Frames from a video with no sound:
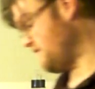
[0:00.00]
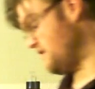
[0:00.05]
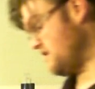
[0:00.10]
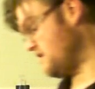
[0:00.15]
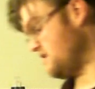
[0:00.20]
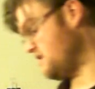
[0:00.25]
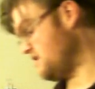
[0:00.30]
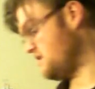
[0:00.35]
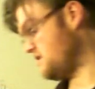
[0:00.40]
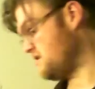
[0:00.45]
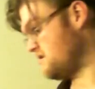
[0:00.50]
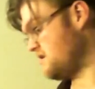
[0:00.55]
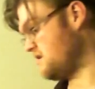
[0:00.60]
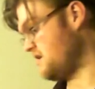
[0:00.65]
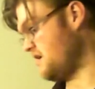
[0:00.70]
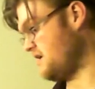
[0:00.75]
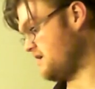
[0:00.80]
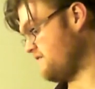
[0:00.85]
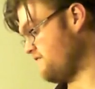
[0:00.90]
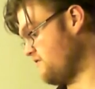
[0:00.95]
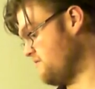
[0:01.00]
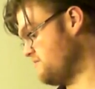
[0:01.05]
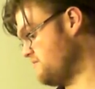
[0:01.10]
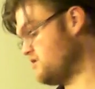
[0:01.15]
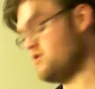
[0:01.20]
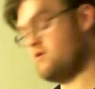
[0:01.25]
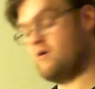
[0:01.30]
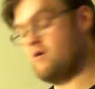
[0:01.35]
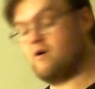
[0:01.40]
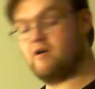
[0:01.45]
in this setting from
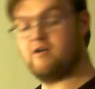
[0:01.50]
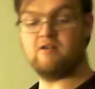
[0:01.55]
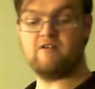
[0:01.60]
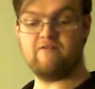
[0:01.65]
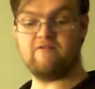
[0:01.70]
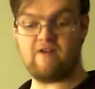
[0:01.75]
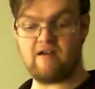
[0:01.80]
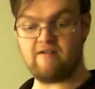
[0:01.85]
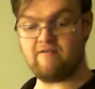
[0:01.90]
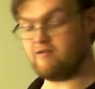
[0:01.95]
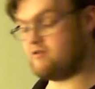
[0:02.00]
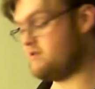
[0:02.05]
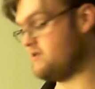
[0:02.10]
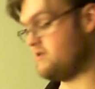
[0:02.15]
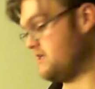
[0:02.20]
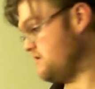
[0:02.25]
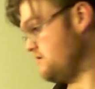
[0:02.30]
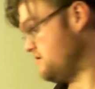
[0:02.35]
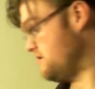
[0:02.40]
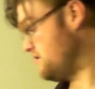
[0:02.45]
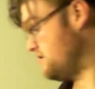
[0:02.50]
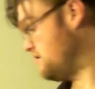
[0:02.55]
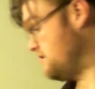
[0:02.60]
200 to 500 years.